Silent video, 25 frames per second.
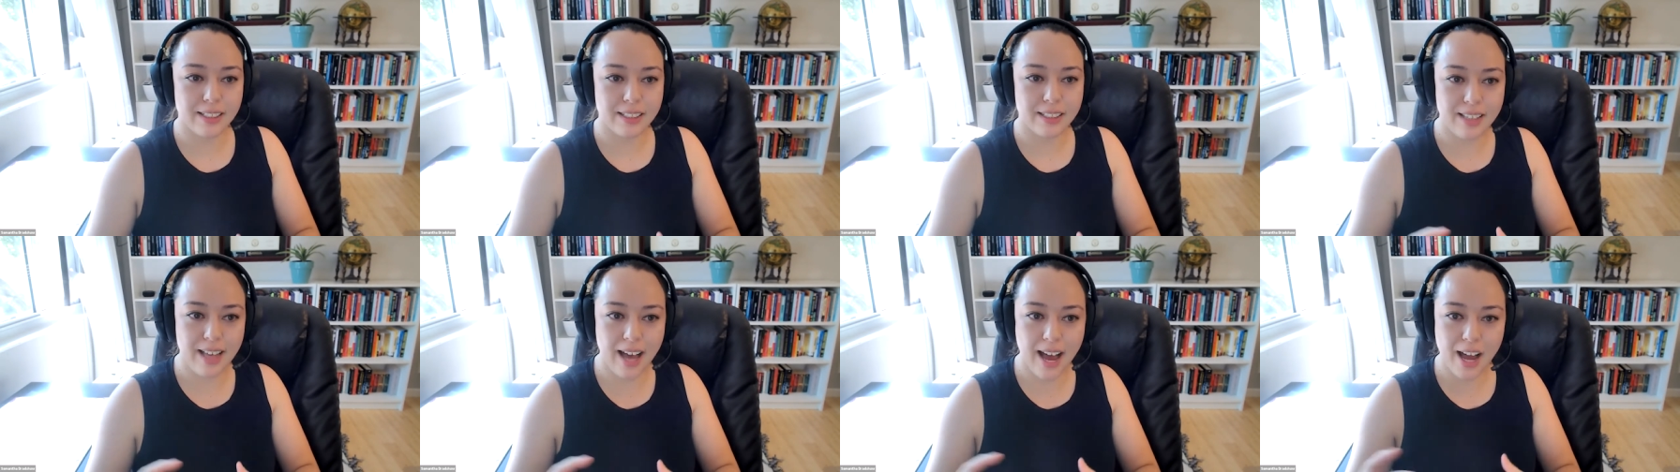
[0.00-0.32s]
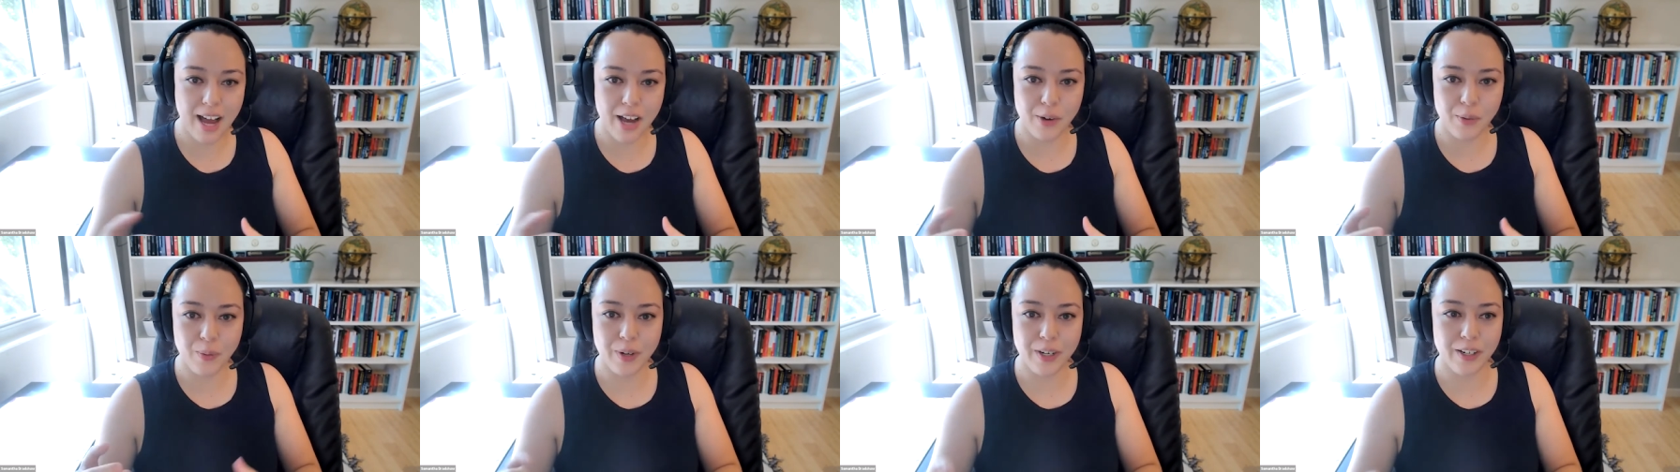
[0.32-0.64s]

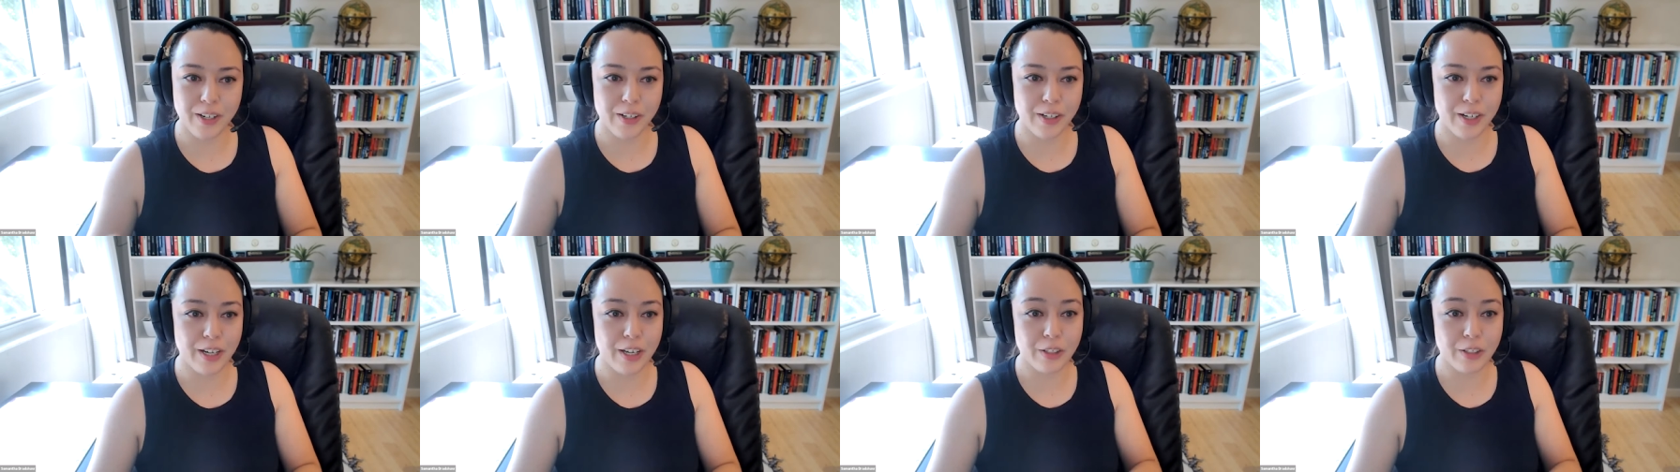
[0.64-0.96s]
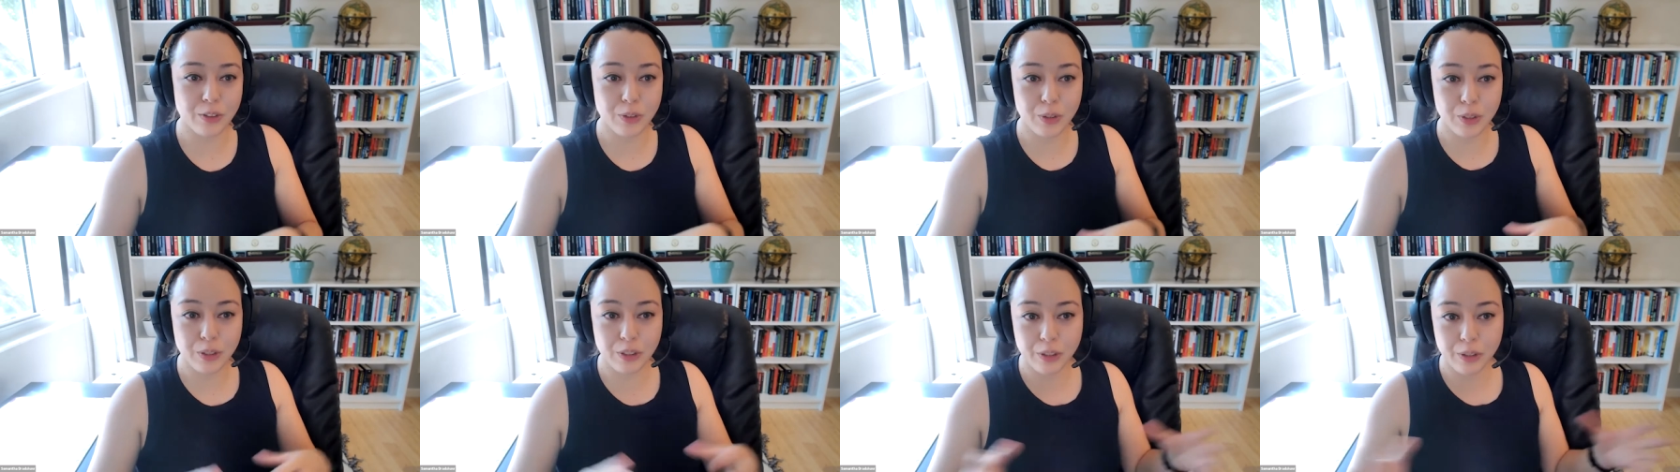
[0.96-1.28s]
that will
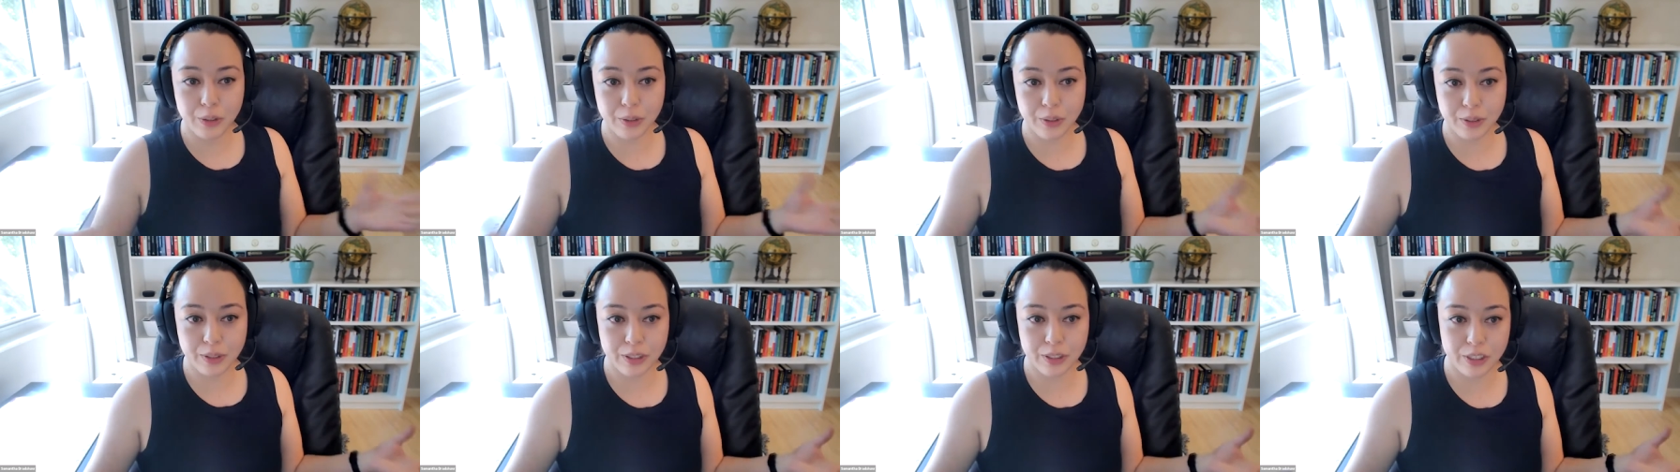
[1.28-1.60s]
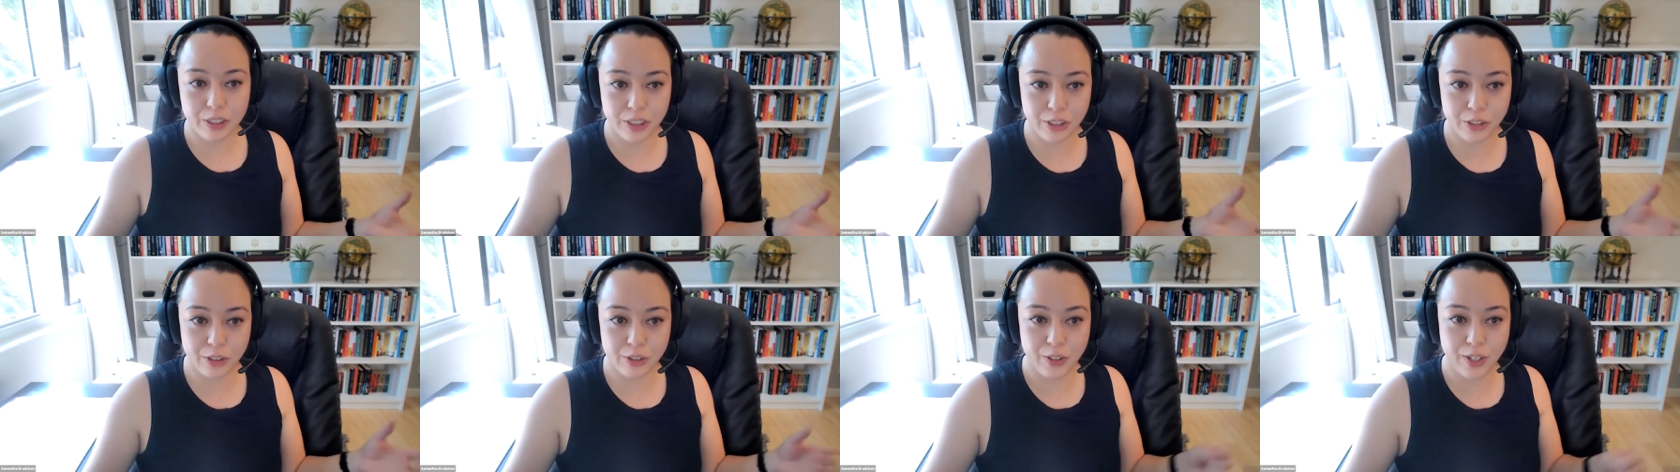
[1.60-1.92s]
introduce
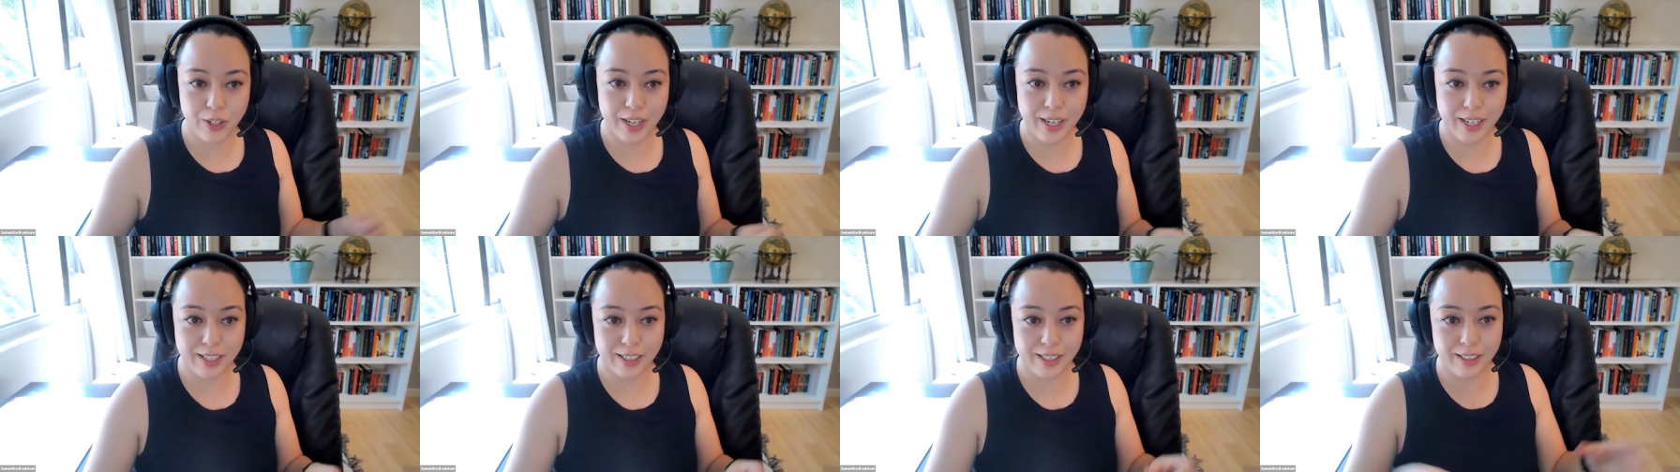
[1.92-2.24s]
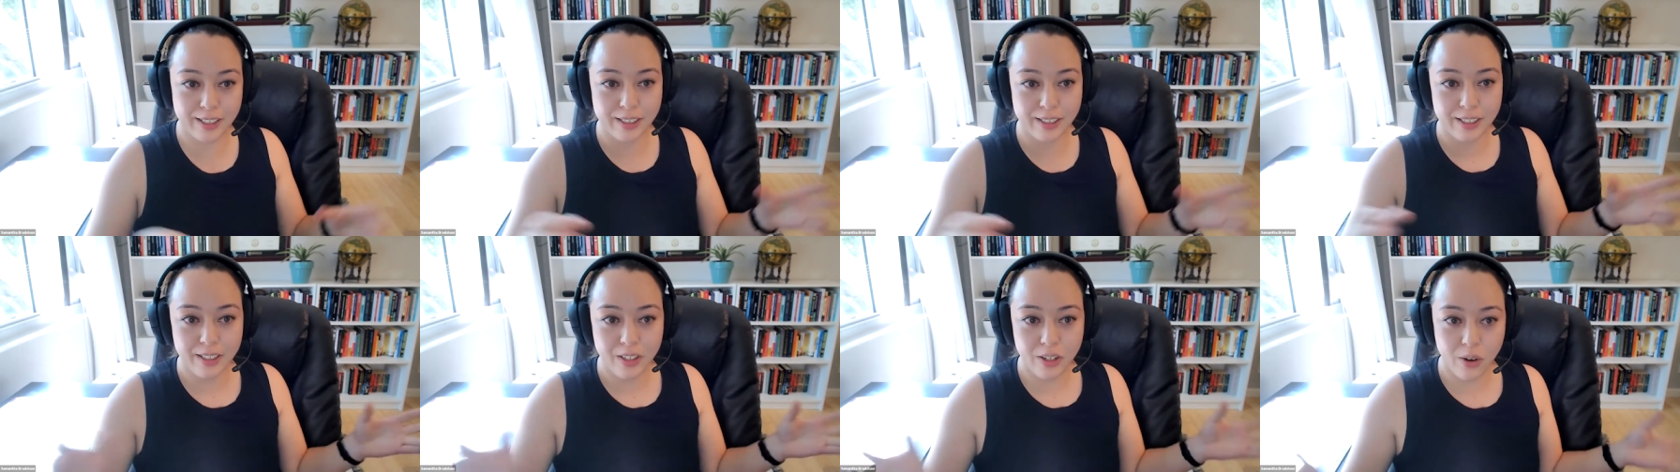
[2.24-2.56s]
children